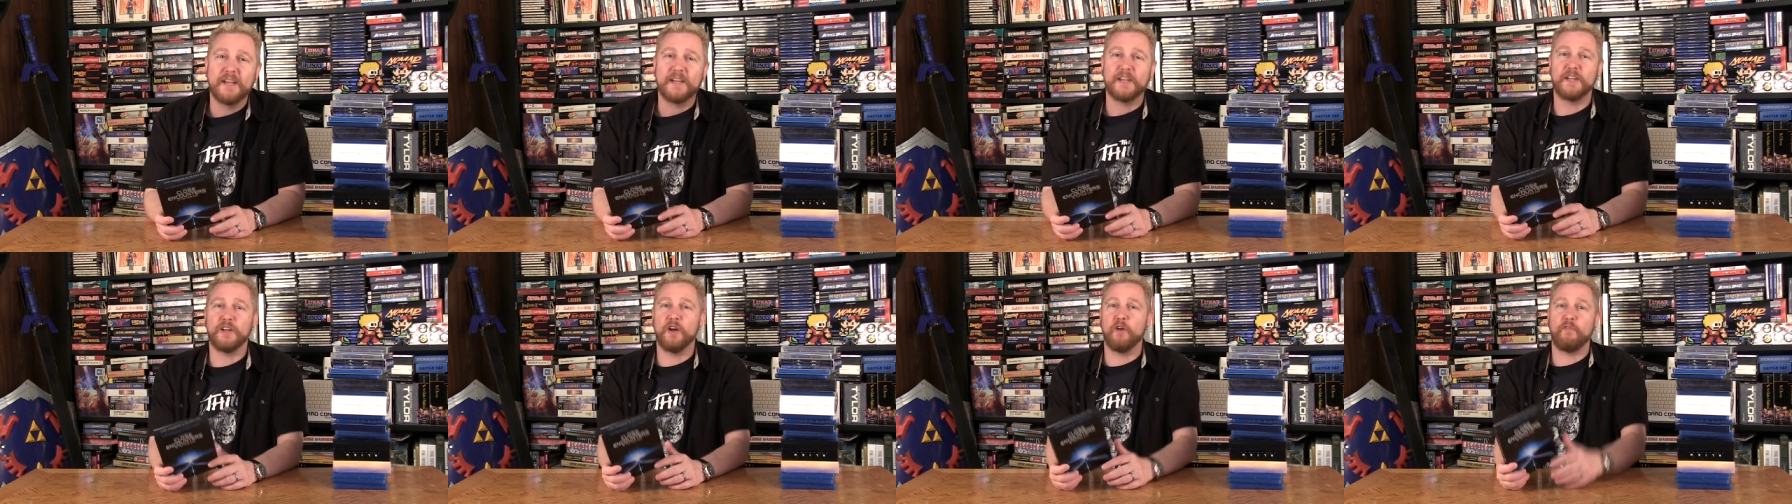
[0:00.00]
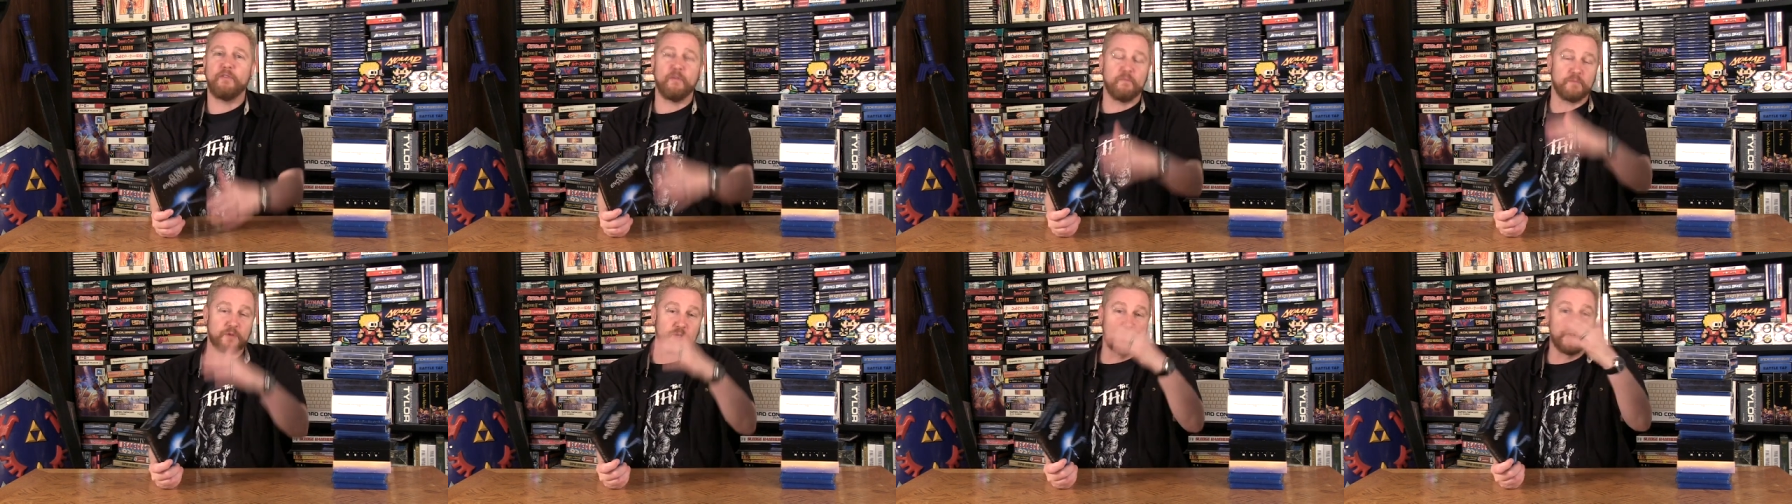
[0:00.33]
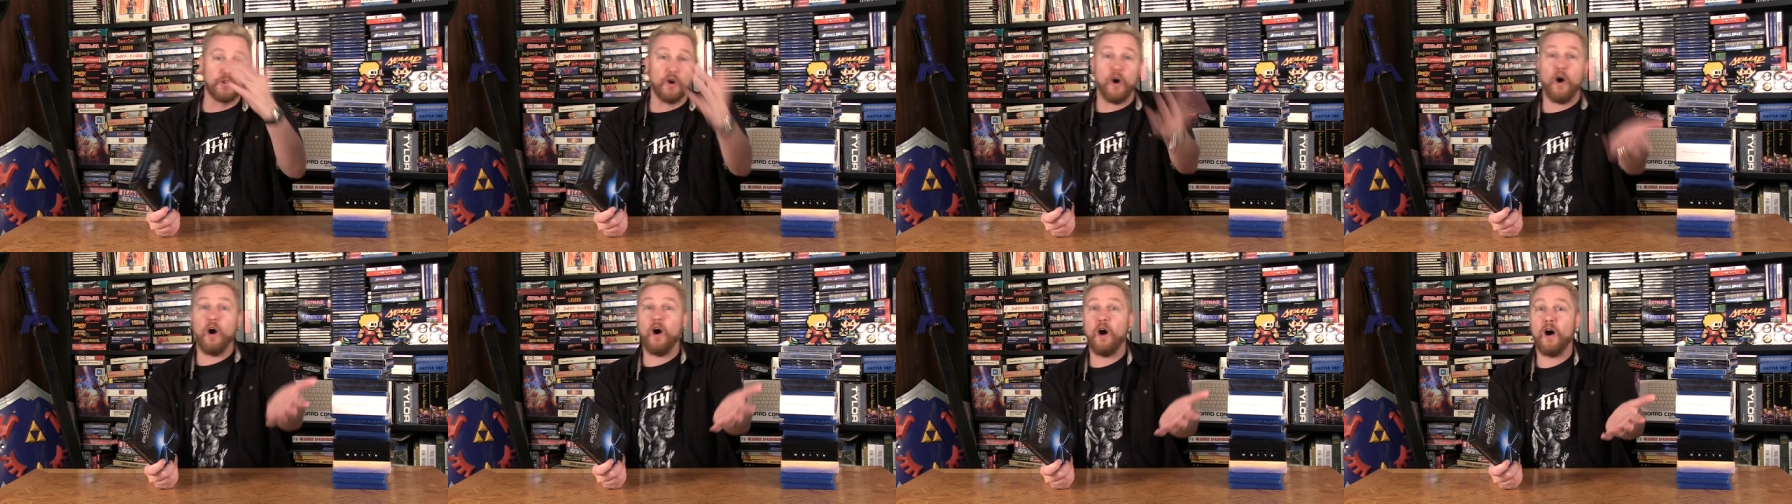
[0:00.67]
you know, from
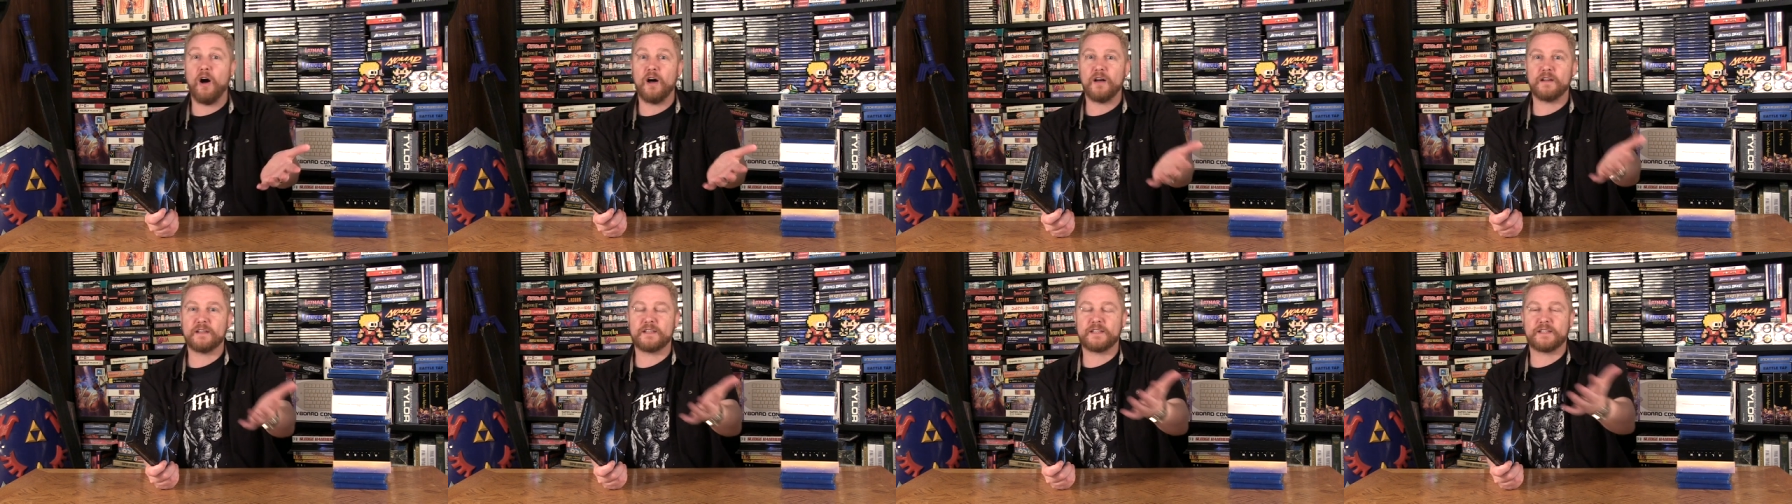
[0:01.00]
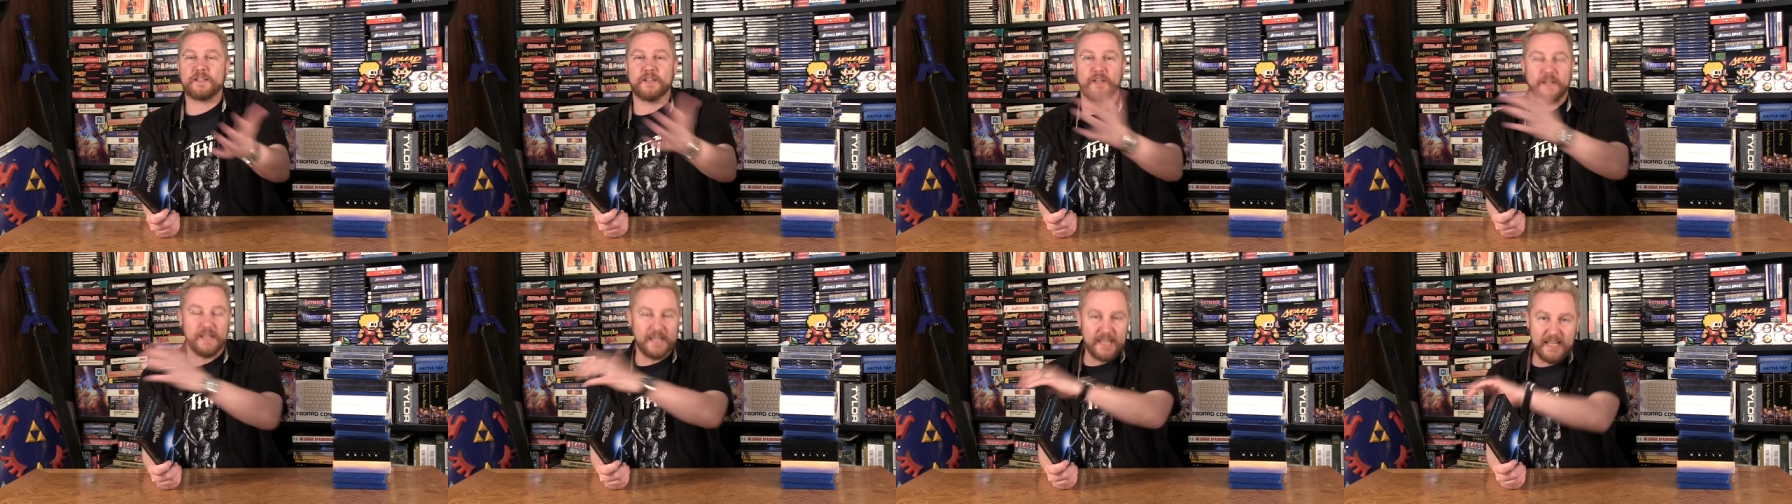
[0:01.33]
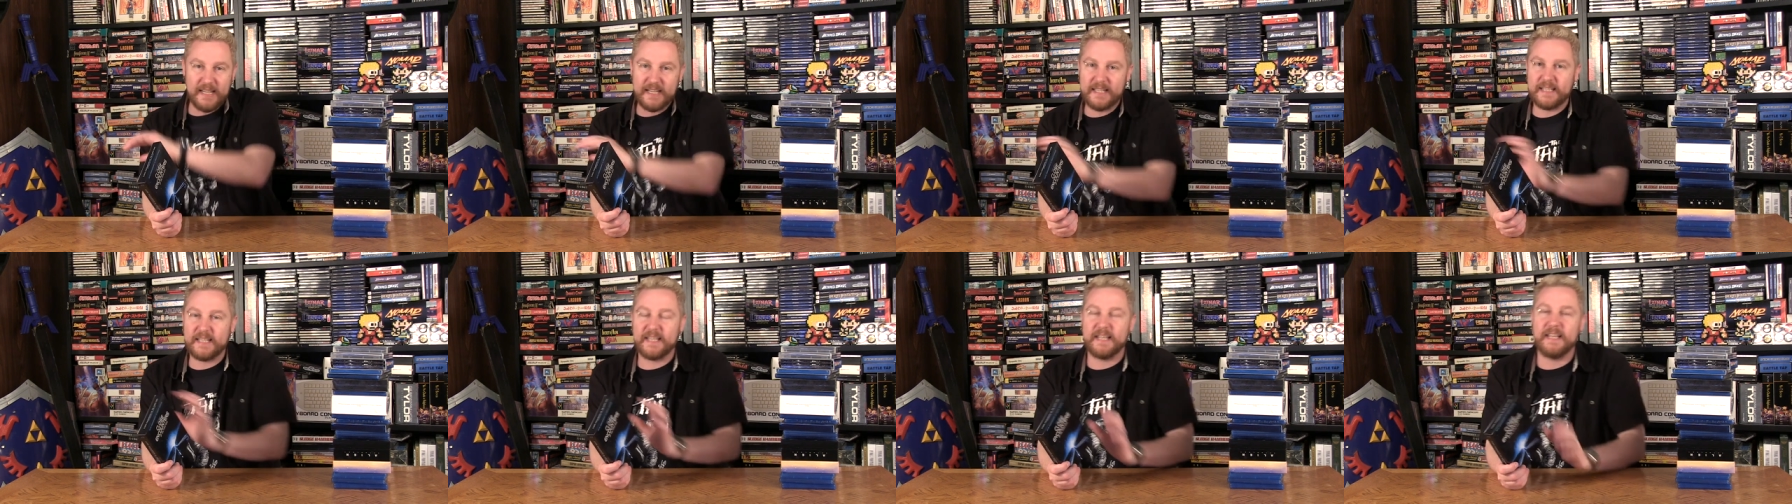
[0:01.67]
Jaws to
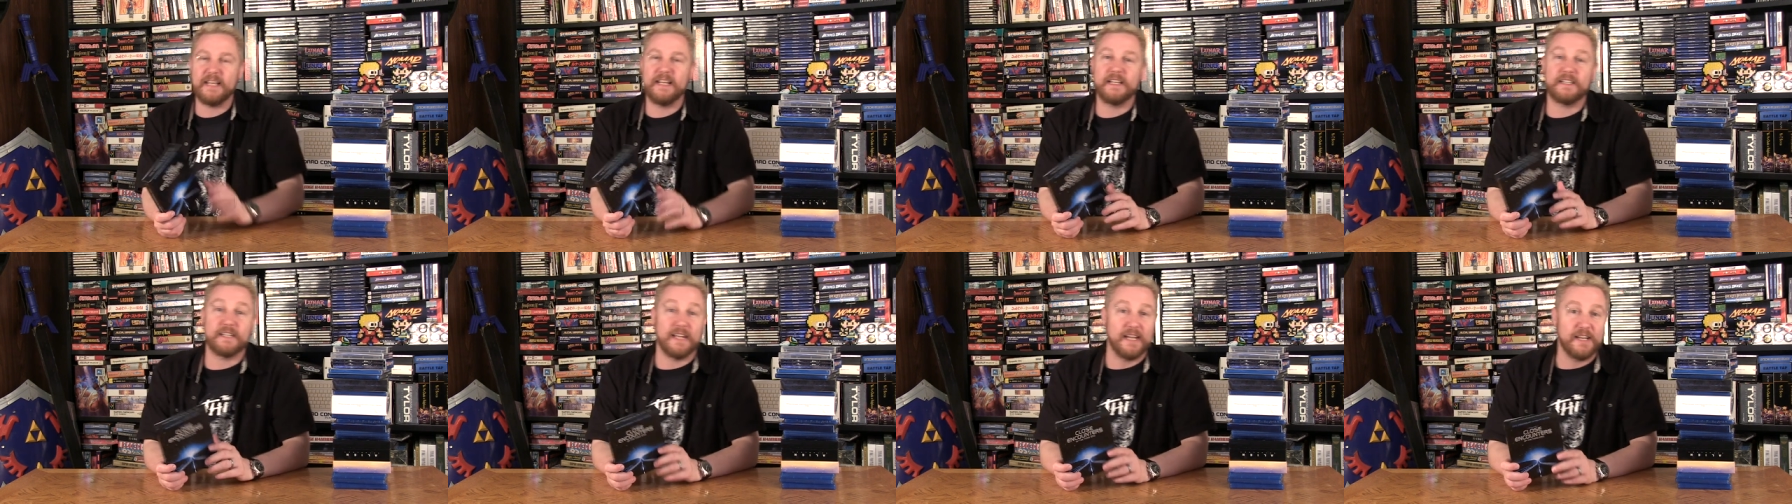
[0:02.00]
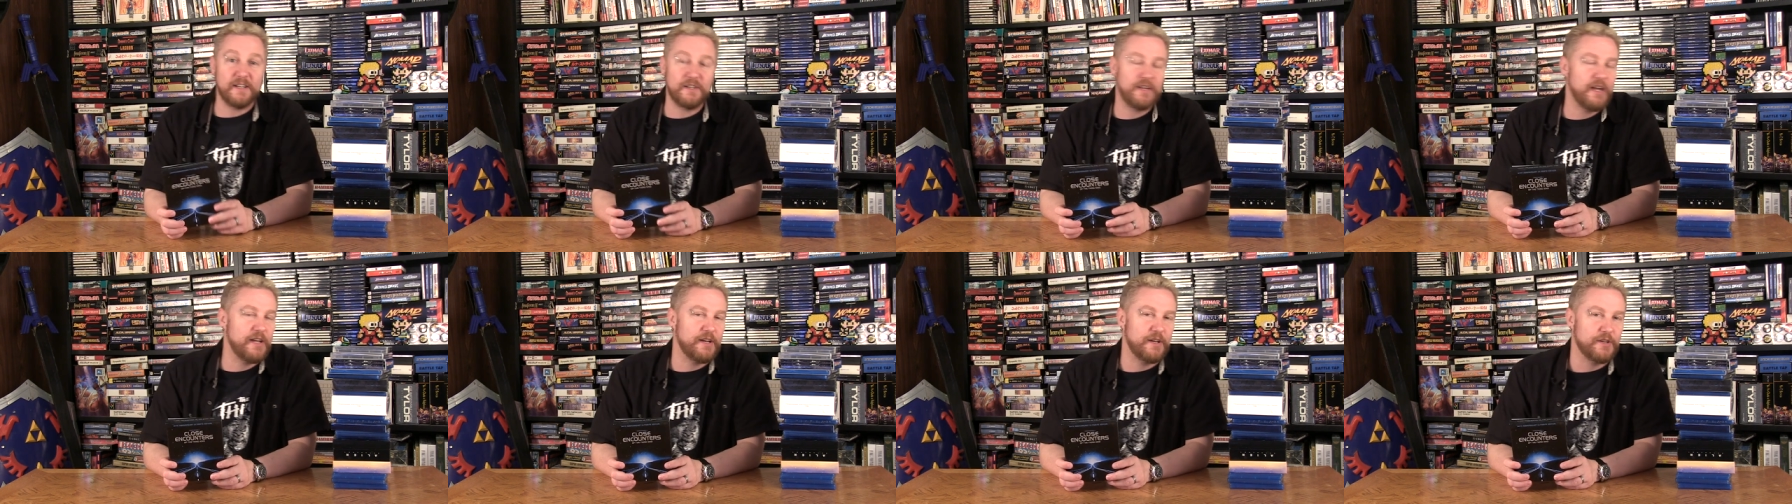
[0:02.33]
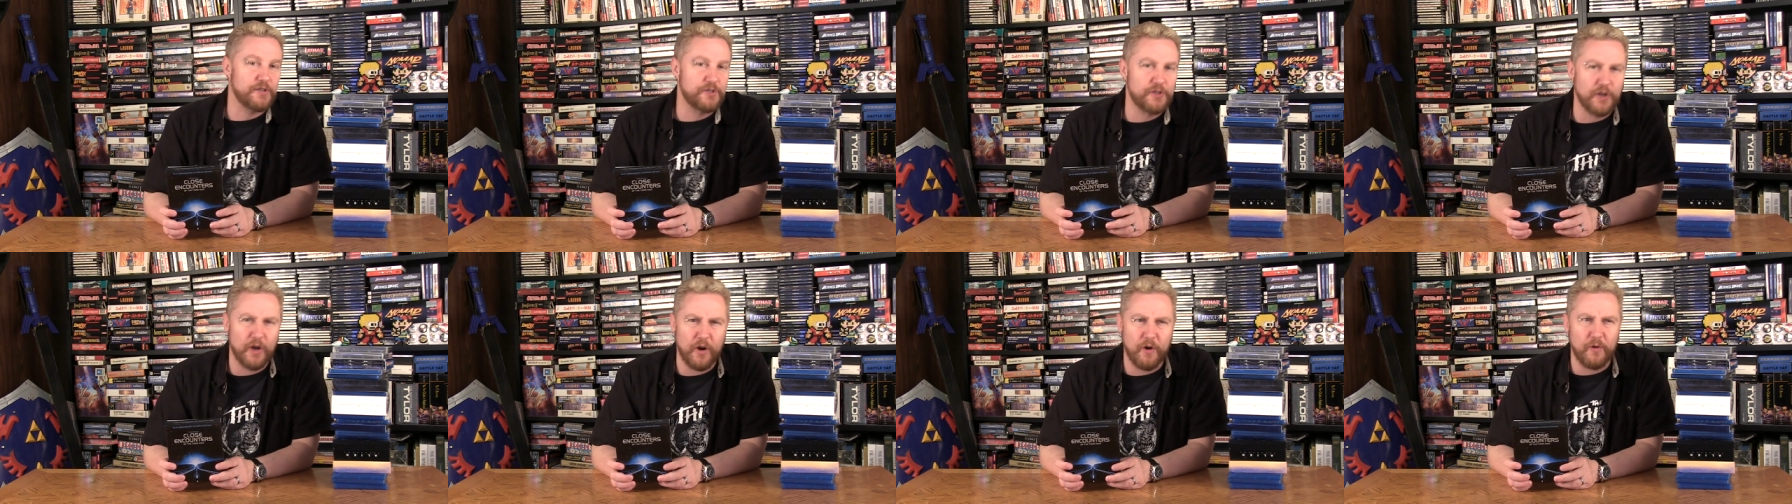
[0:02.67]
E.T. to Indiana
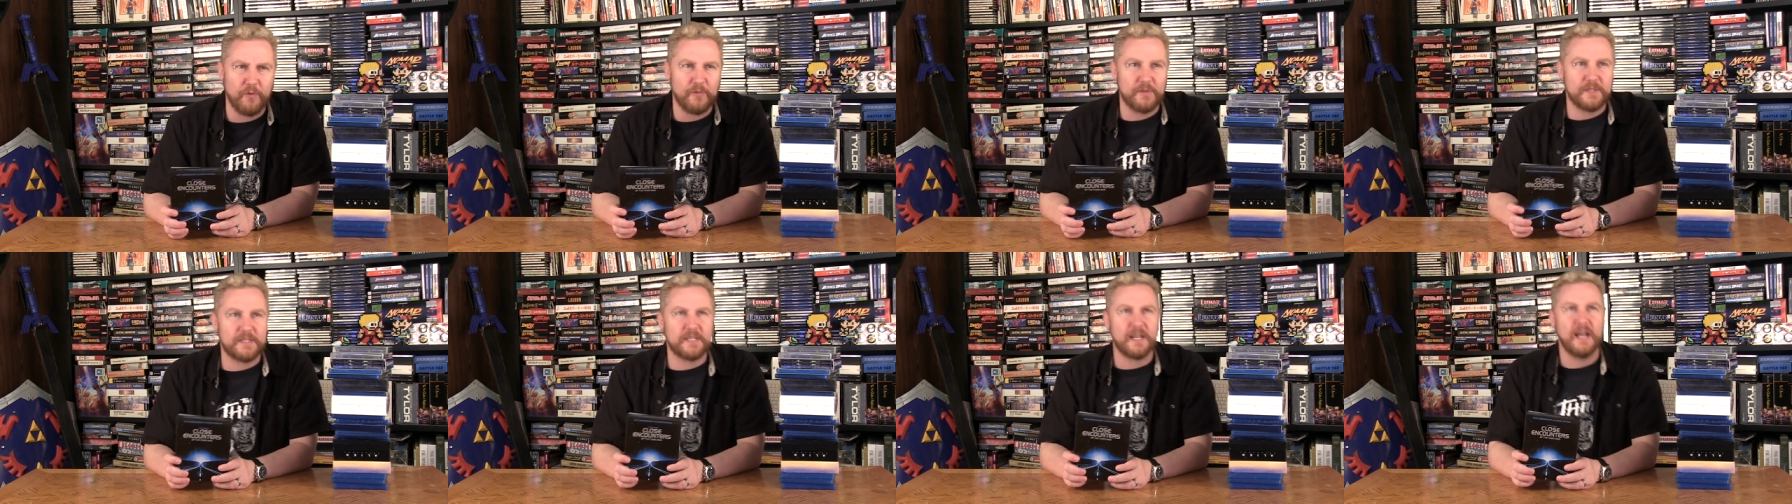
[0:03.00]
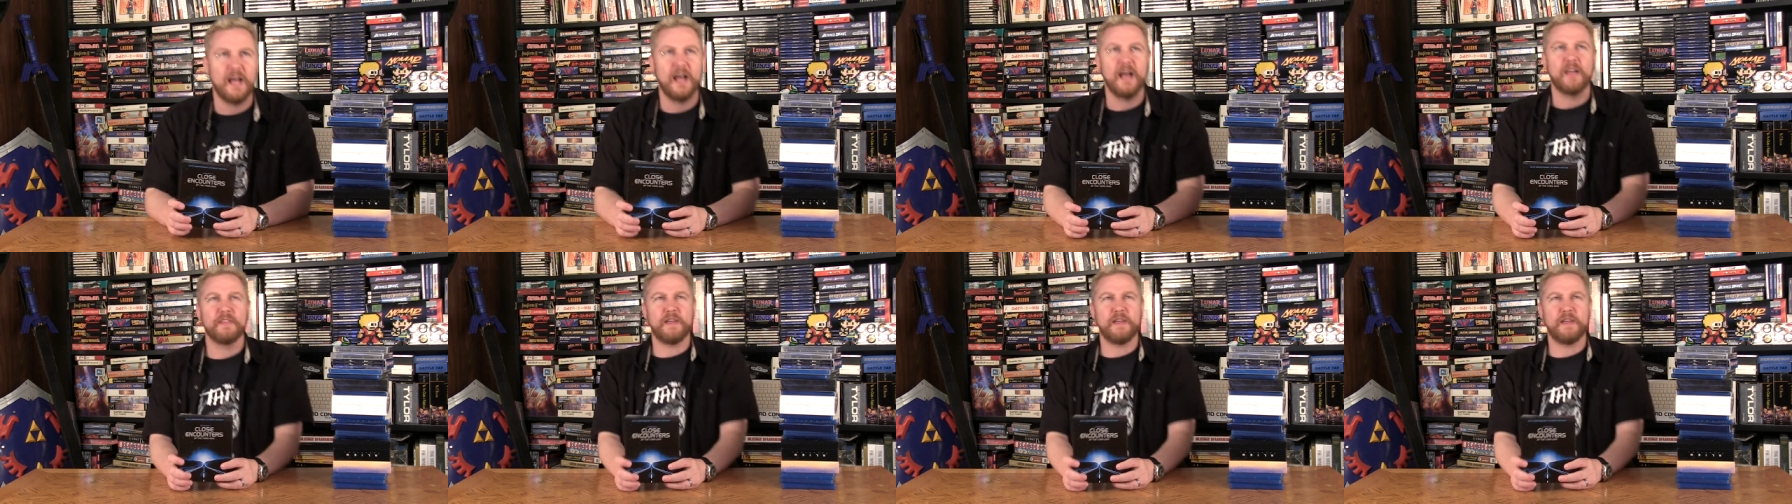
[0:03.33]
Jones.